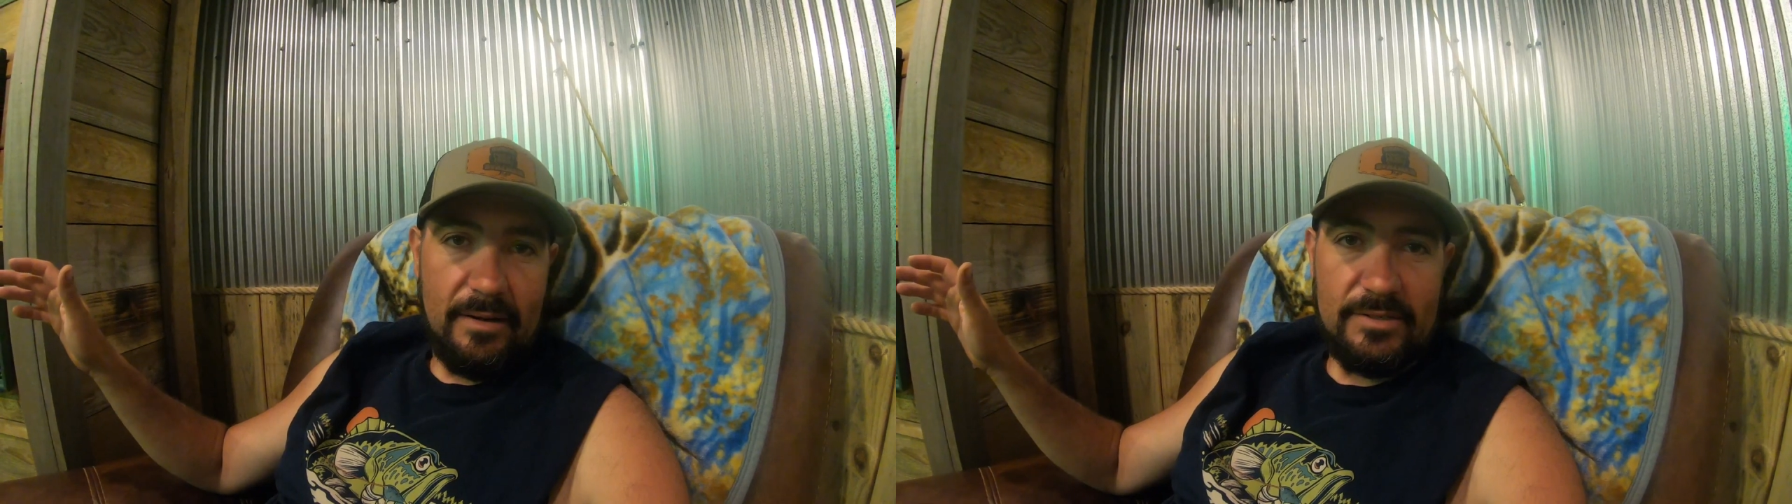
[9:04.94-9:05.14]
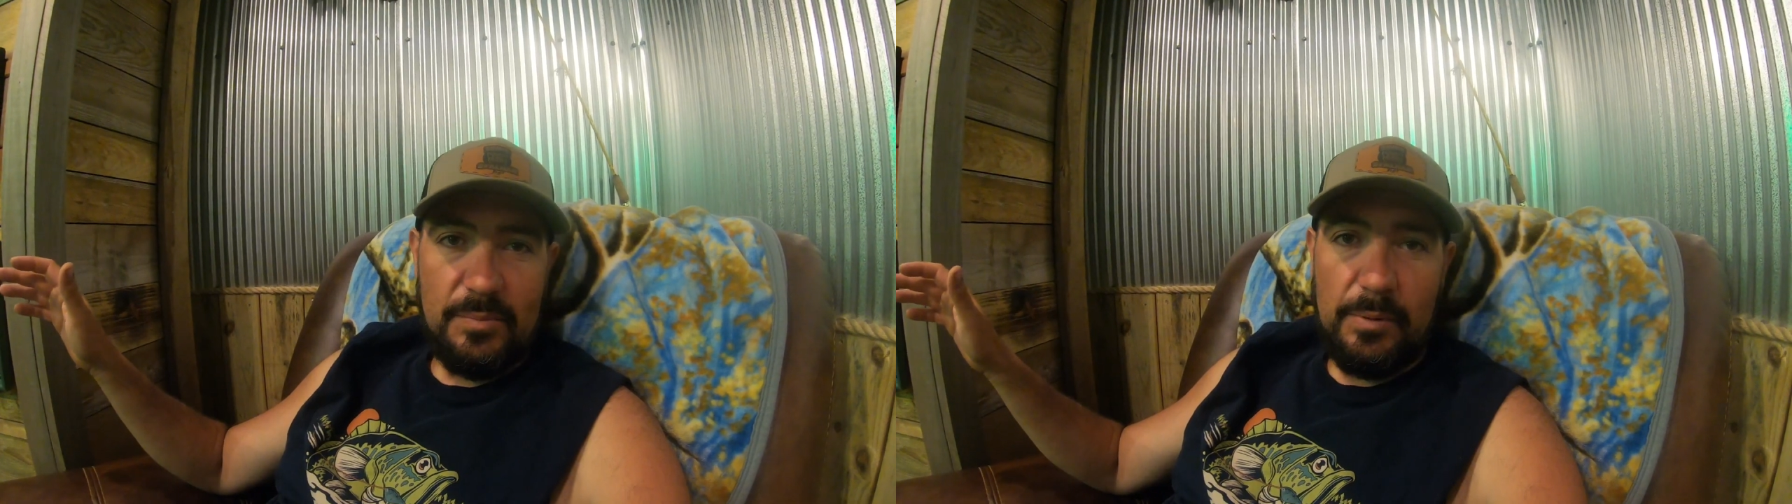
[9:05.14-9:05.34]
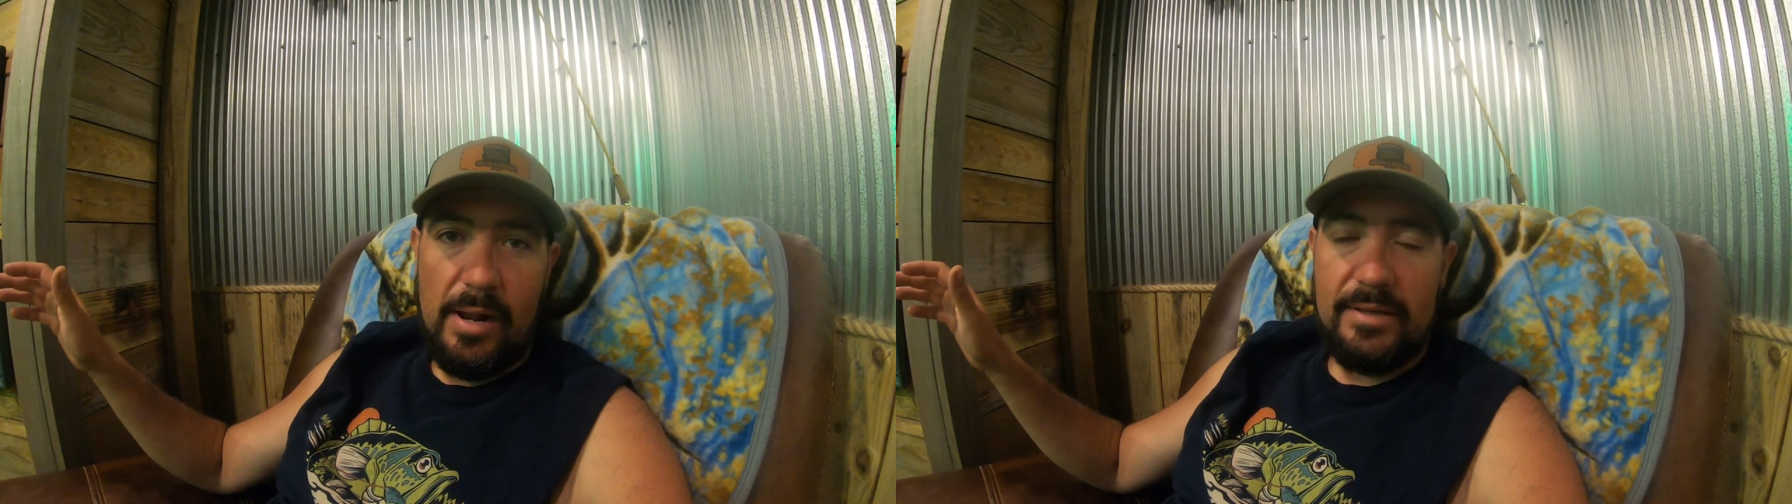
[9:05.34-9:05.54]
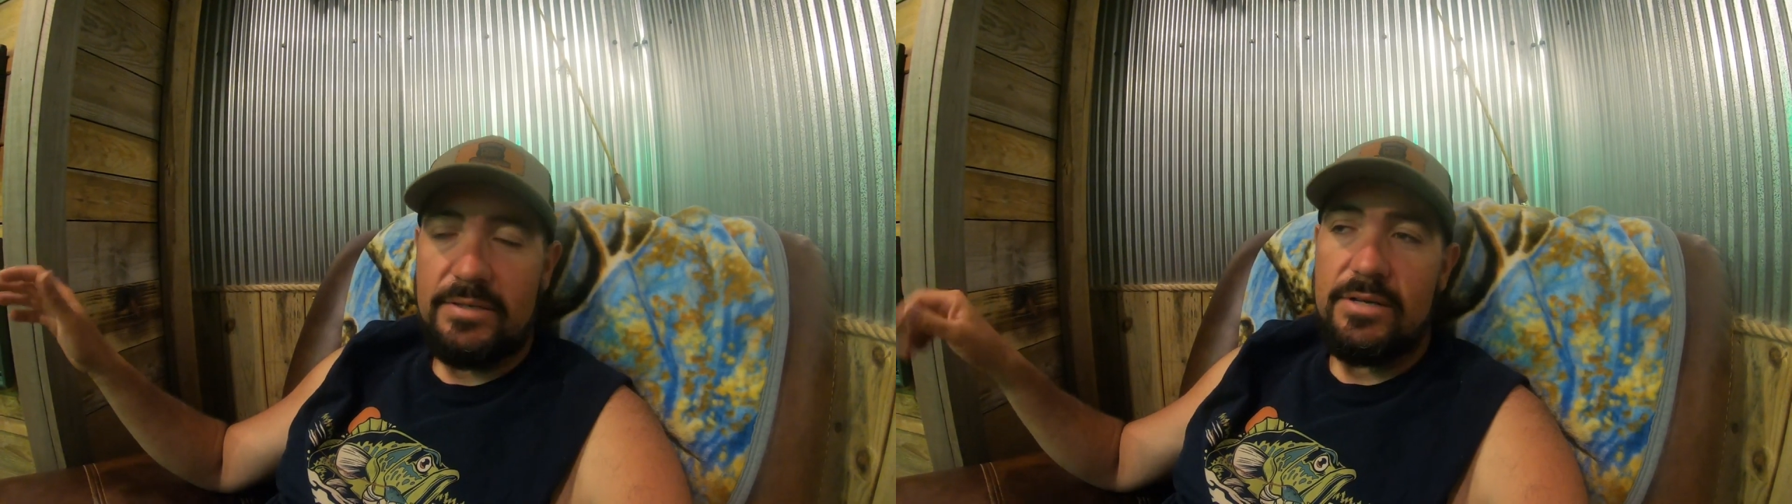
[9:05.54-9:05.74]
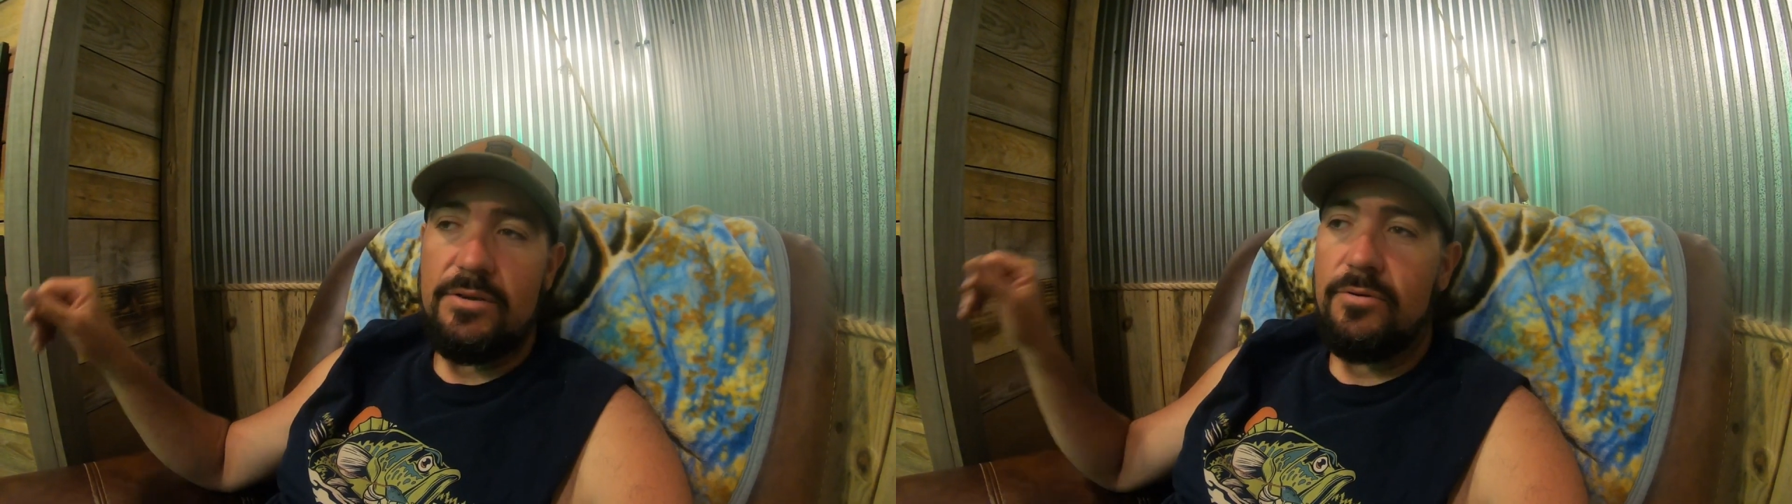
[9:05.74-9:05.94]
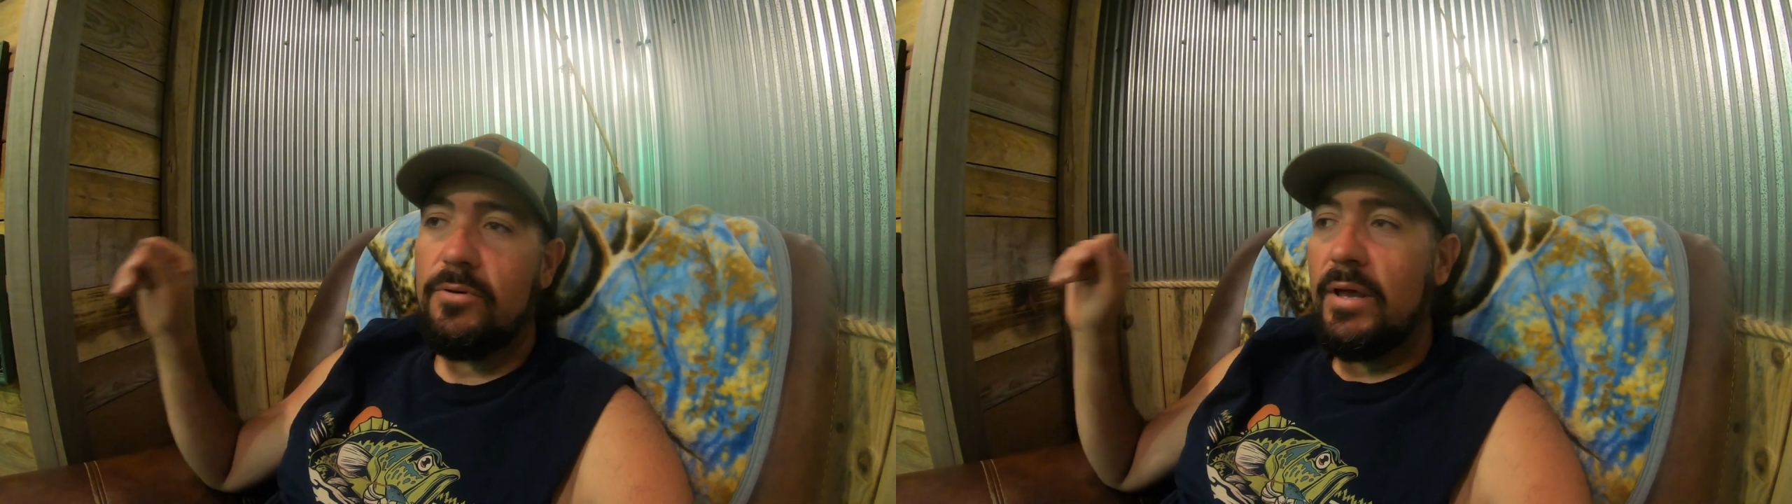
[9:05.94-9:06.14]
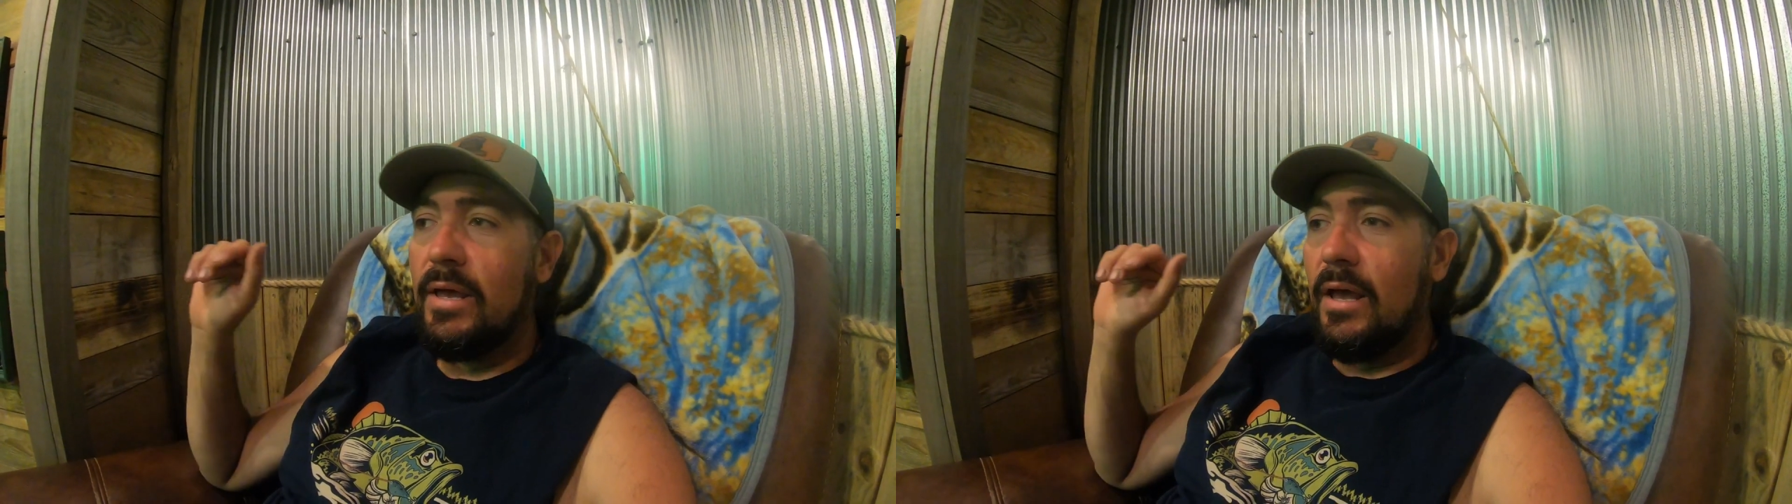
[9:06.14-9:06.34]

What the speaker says: a surprise to you.